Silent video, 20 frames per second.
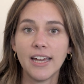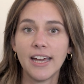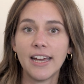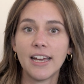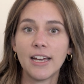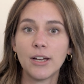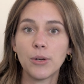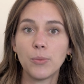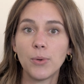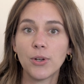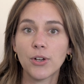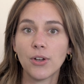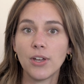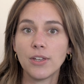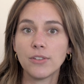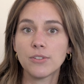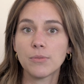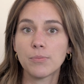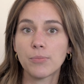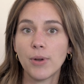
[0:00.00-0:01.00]
We're
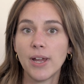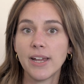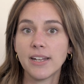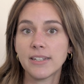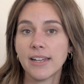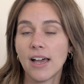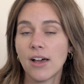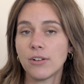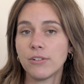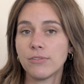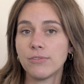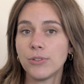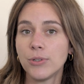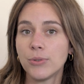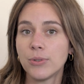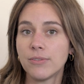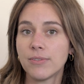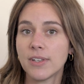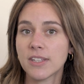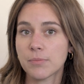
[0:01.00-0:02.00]
going to break down a
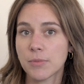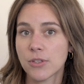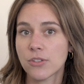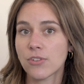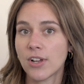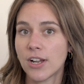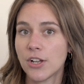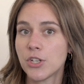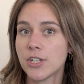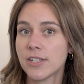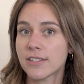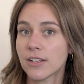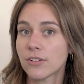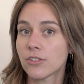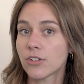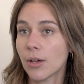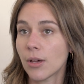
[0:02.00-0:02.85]
few investment strategies that